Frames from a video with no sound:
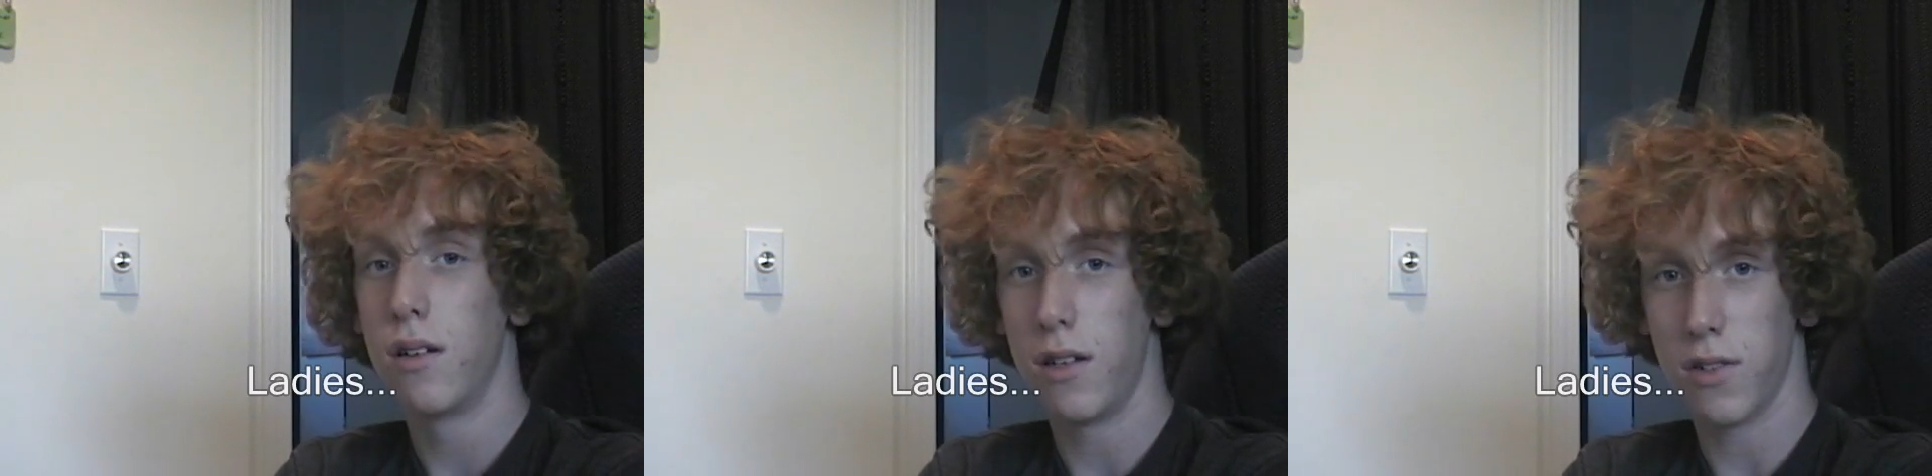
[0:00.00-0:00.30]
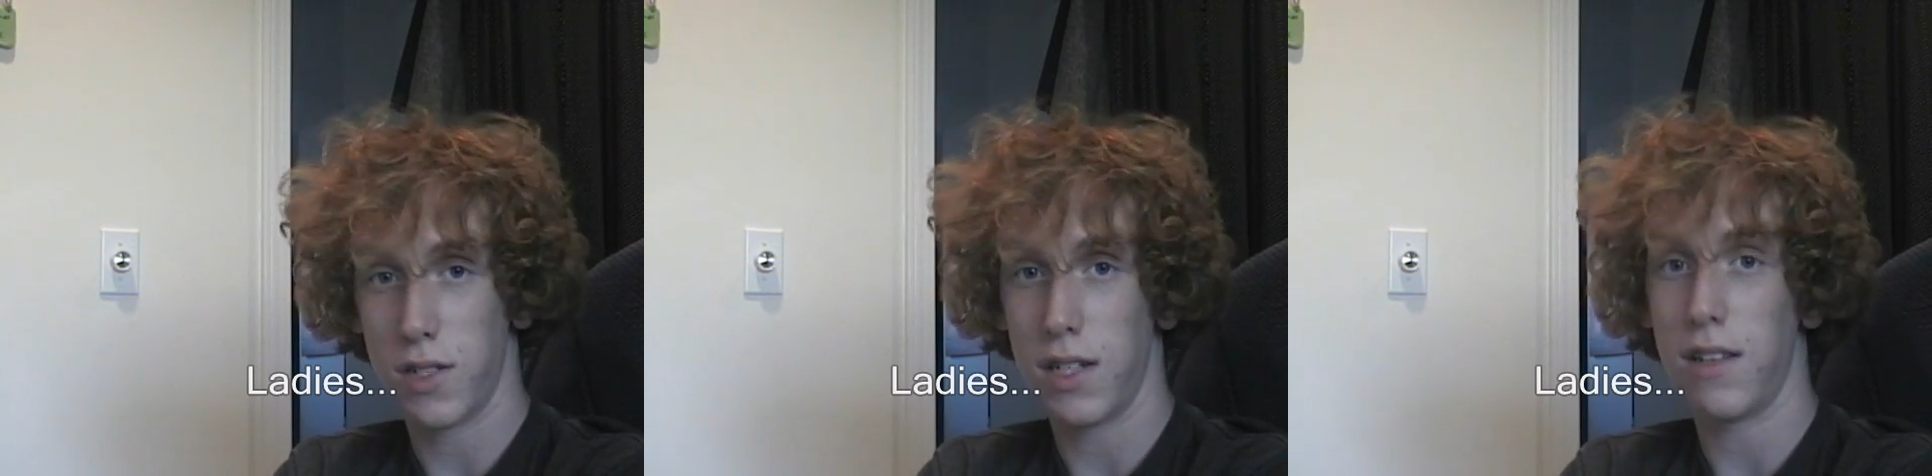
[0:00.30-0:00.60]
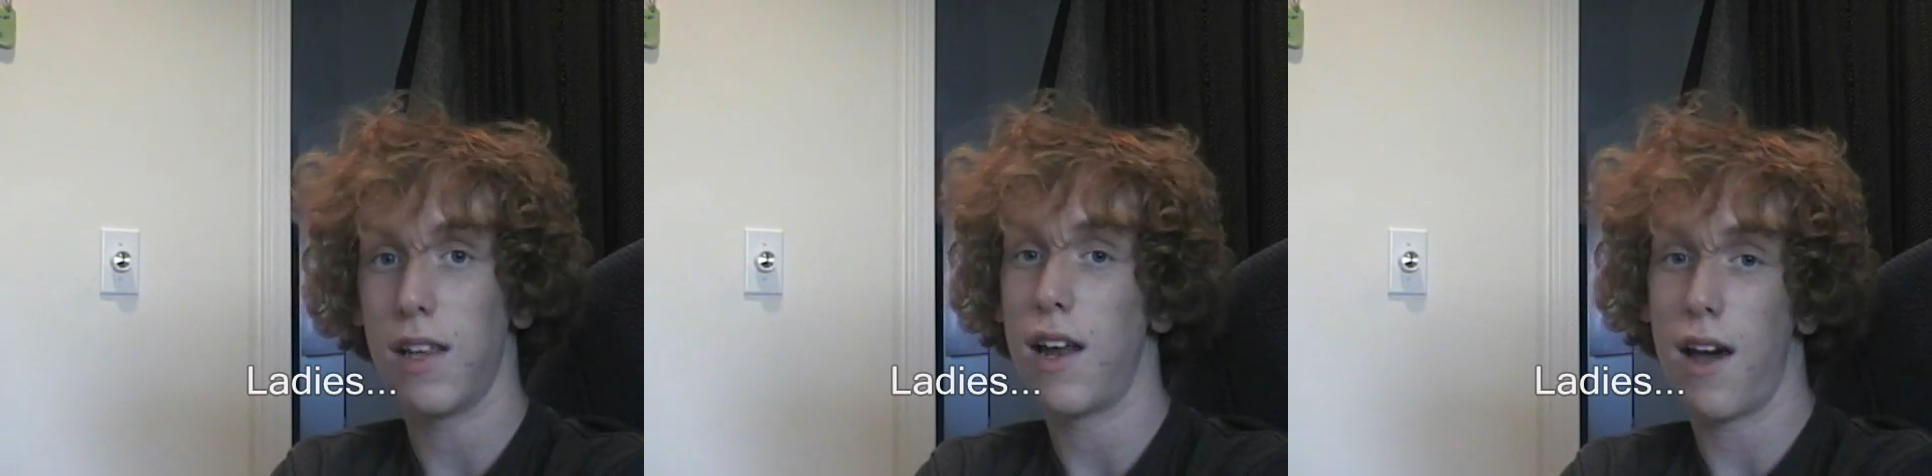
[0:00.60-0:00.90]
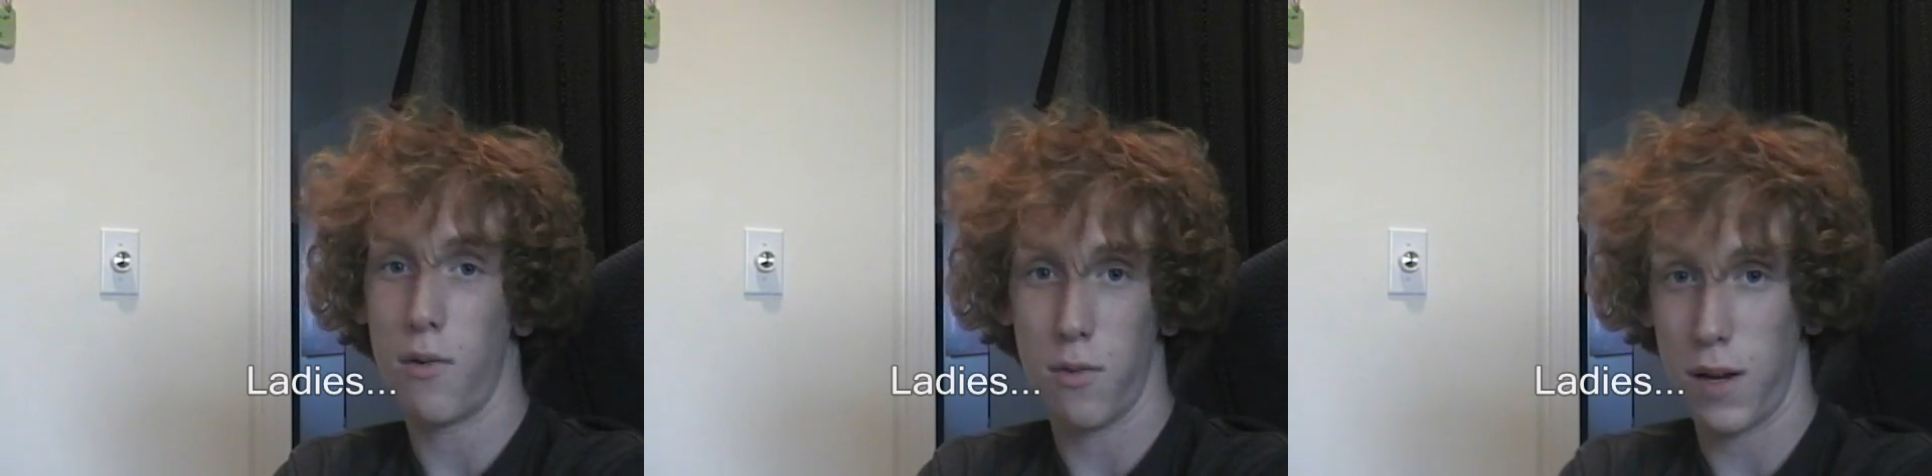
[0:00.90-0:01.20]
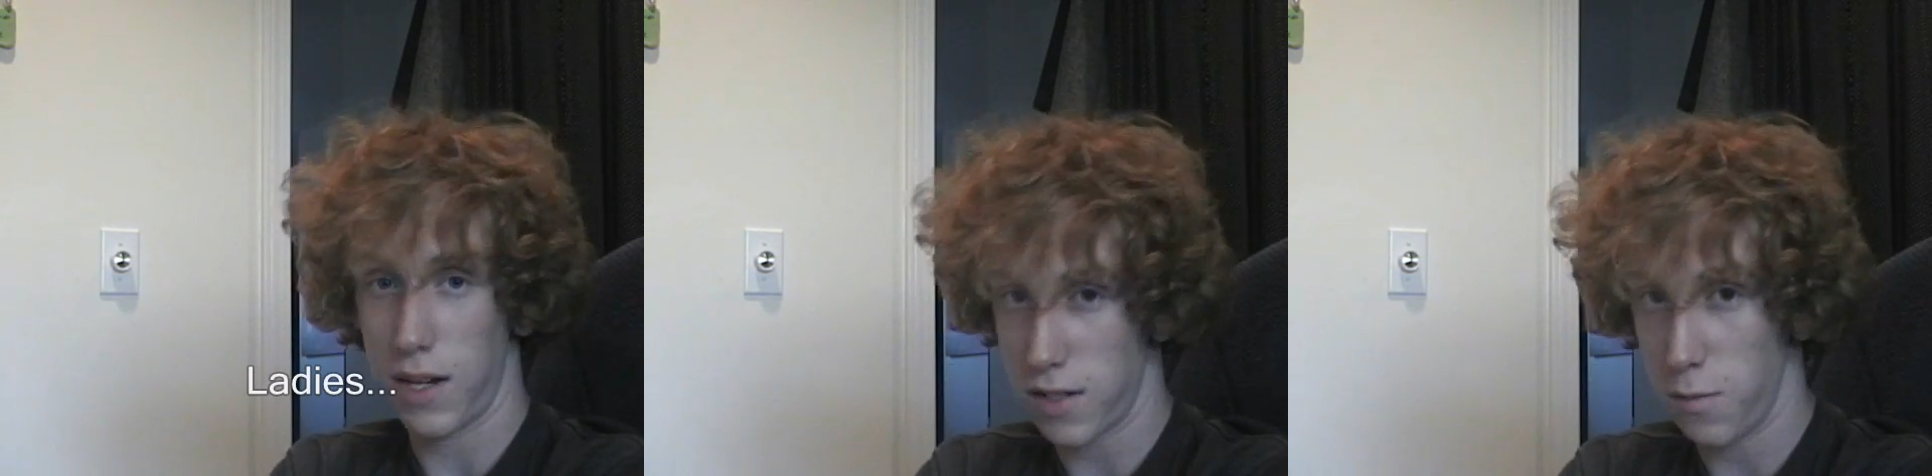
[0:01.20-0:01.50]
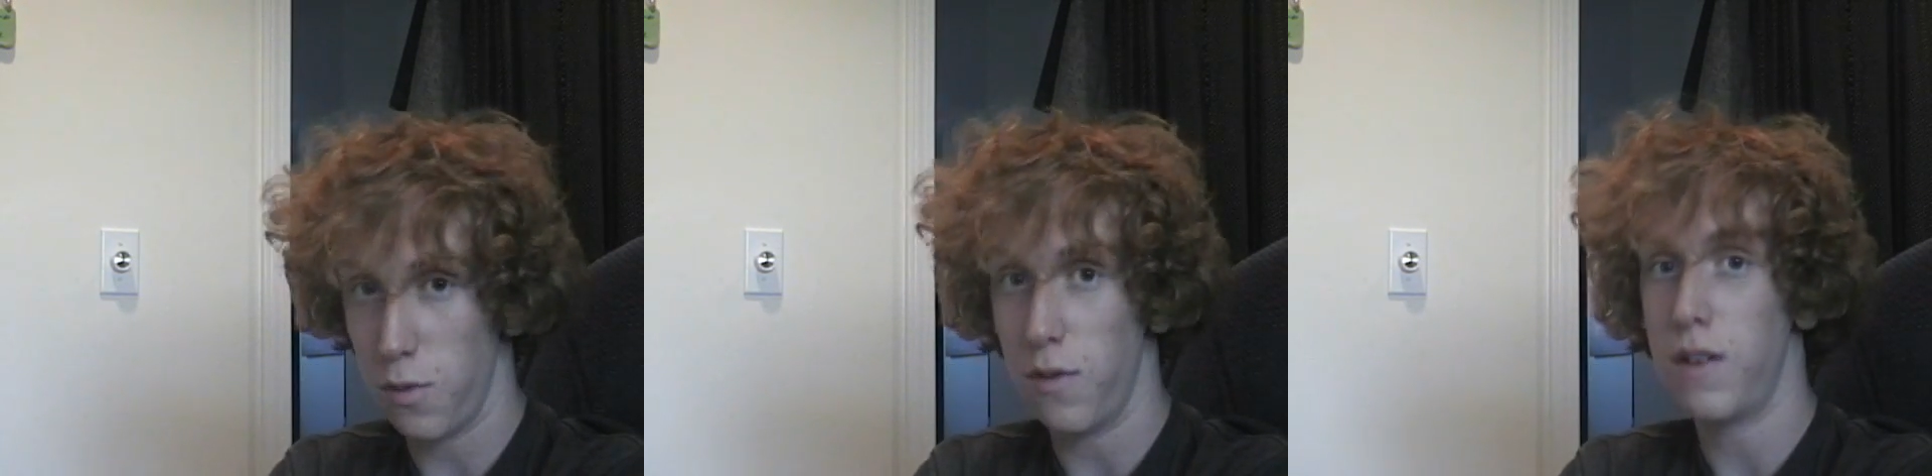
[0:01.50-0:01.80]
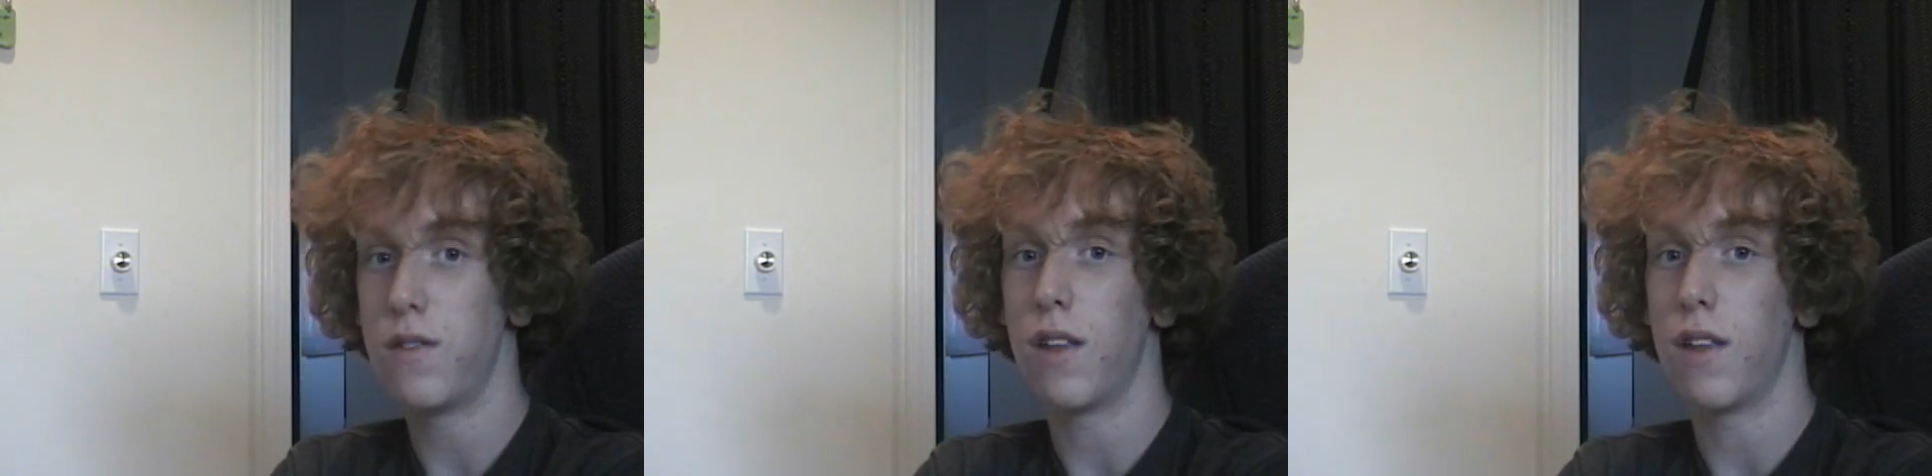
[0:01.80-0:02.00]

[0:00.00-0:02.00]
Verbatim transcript: You'll see that I will make some movies.